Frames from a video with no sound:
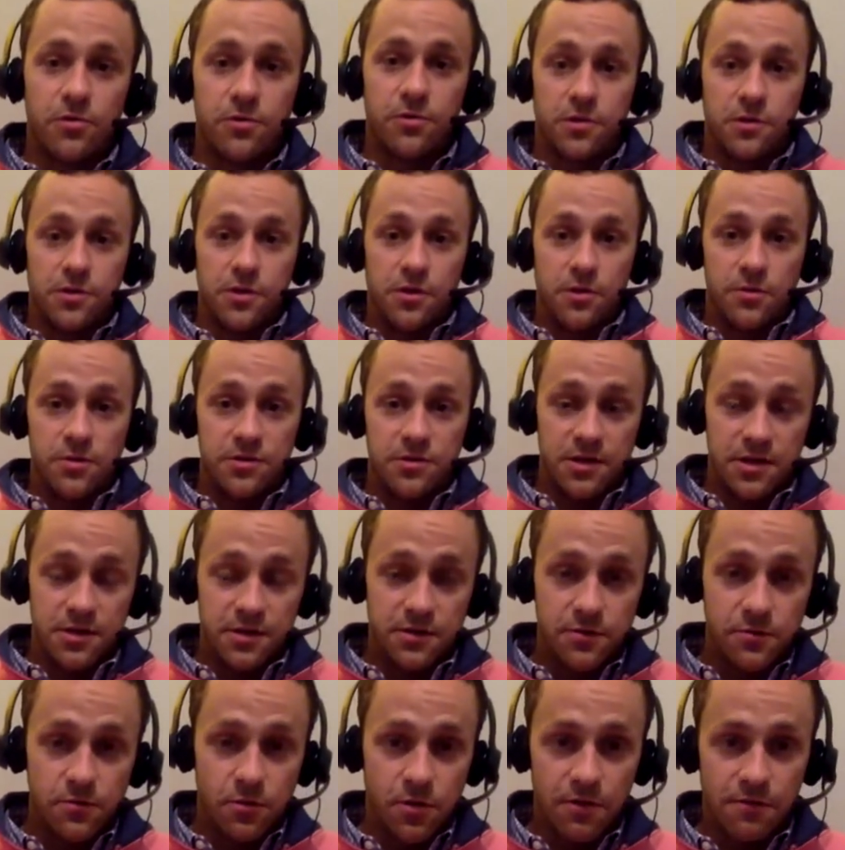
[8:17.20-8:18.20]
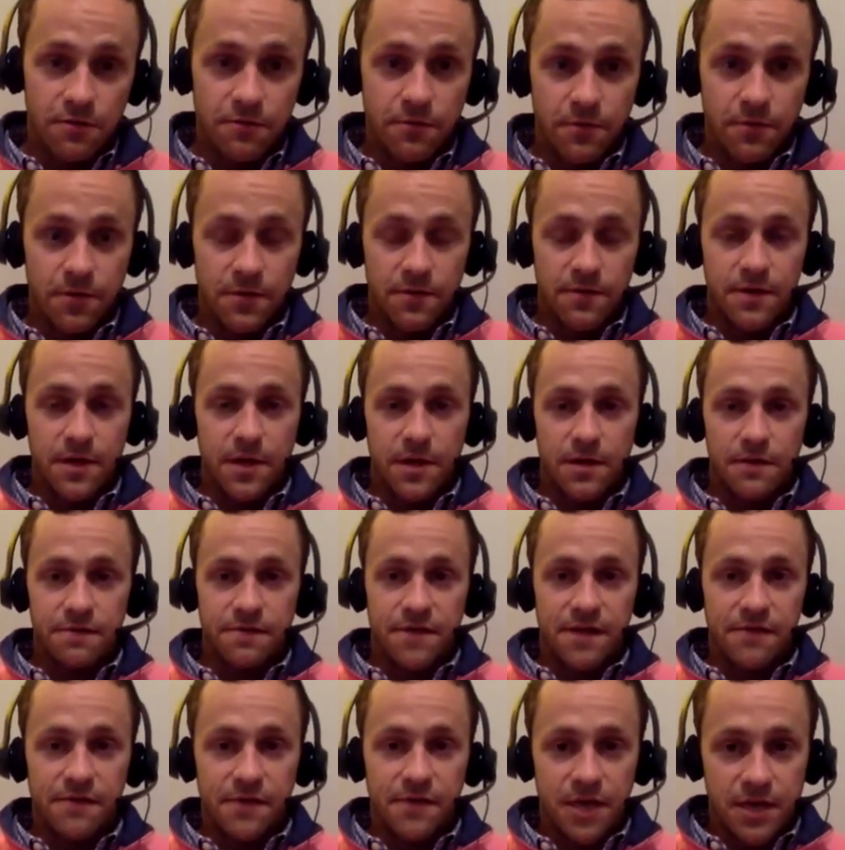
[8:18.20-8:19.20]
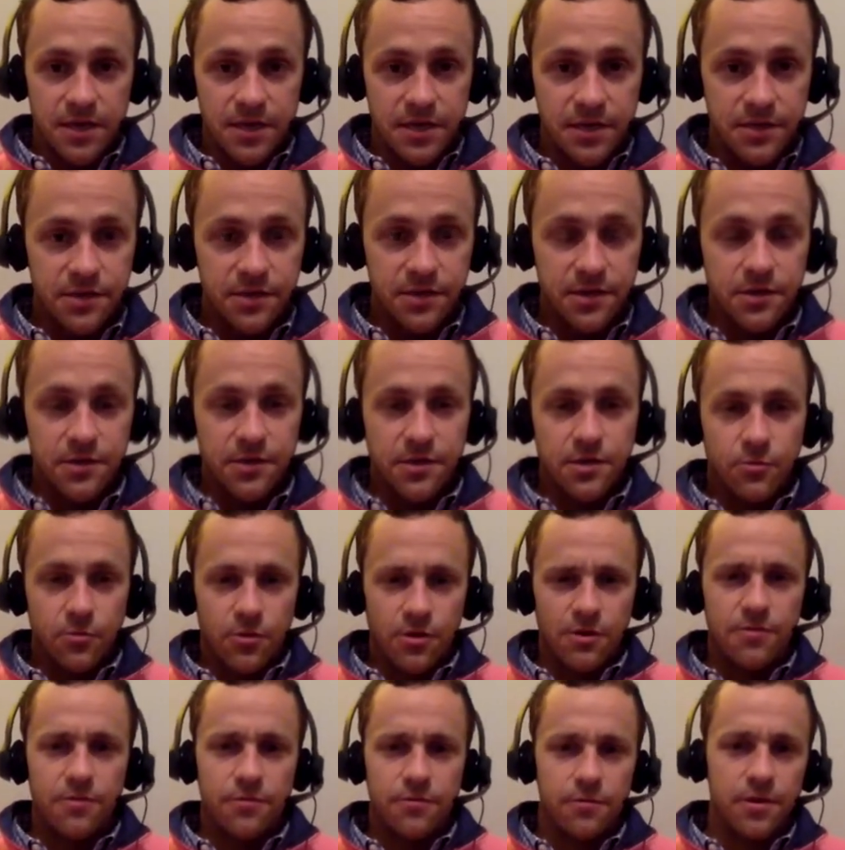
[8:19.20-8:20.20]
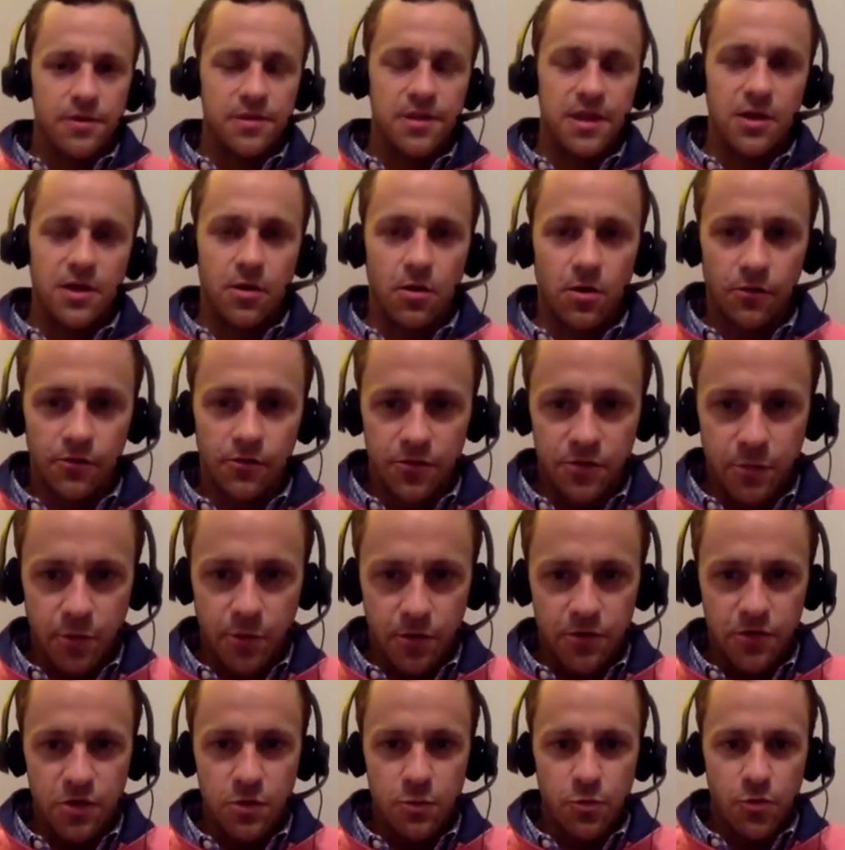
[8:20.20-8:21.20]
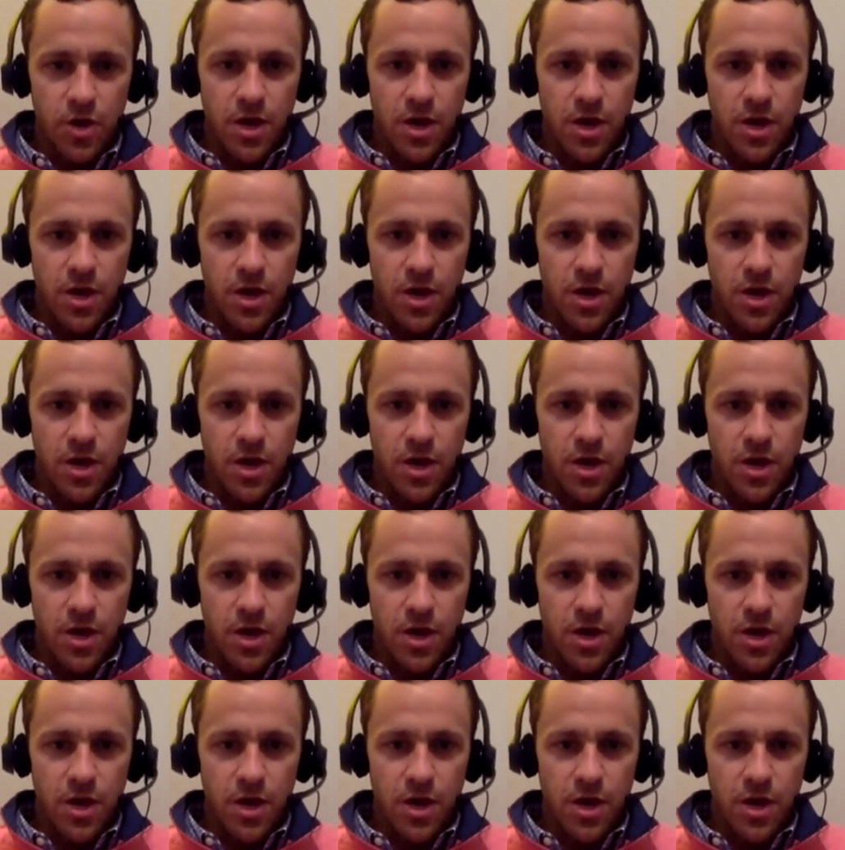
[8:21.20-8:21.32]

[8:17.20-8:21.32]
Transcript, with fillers: to know is they do offer a, a five K distance or a th- they call it the Spartan Sprint.